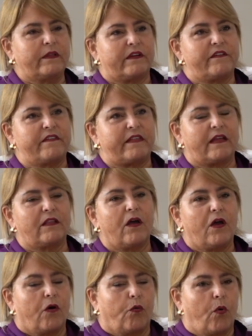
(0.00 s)
understand
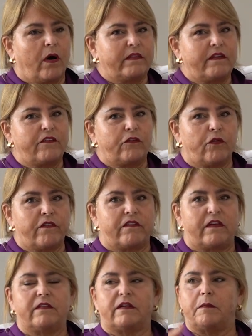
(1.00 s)
yeah. what is
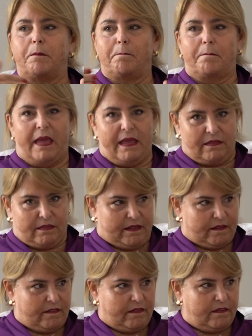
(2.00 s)
considered
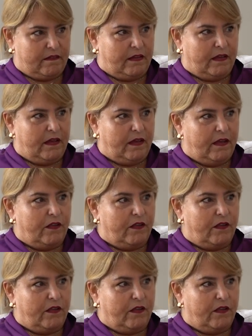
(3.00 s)
maintenance mm-hmm